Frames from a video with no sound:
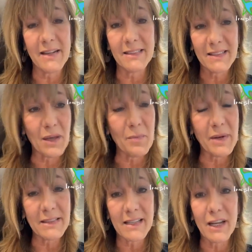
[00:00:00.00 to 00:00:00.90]
and
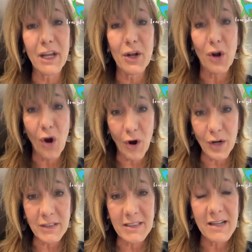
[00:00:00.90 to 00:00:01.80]
somebody's going to get
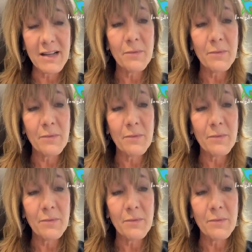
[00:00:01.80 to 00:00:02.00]
hurt.